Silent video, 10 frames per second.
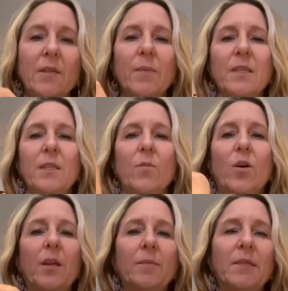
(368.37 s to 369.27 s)
to mix them
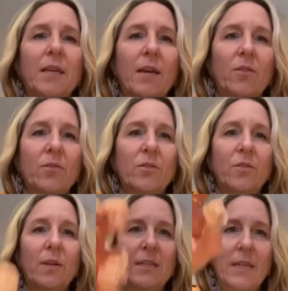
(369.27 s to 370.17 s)
all up together.
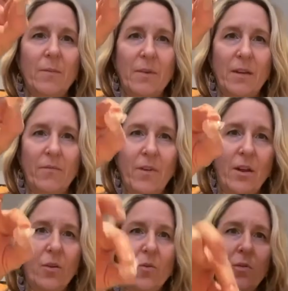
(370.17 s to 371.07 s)
So I take my
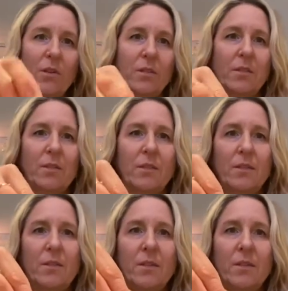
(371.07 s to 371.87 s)
fire quartz,